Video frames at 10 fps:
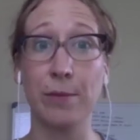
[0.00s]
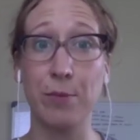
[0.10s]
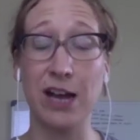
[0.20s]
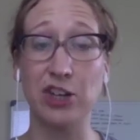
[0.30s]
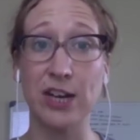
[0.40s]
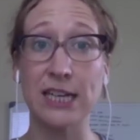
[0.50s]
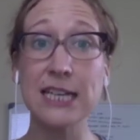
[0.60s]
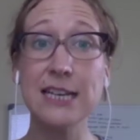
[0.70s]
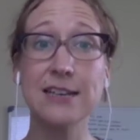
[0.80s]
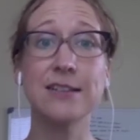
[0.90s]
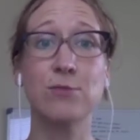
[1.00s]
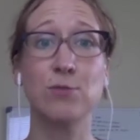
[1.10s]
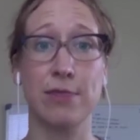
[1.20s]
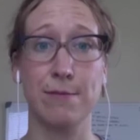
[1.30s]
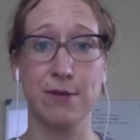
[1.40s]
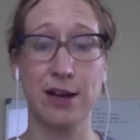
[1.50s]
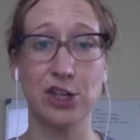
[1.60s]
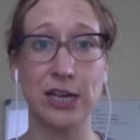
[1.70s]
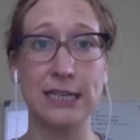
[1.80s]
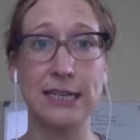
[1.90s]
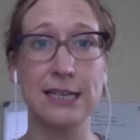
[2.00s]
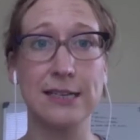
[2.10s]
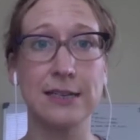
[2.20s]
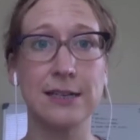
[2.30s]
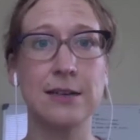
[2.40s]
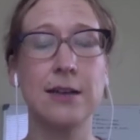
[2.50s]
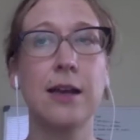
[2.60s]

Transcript: the project is and what the project isn't.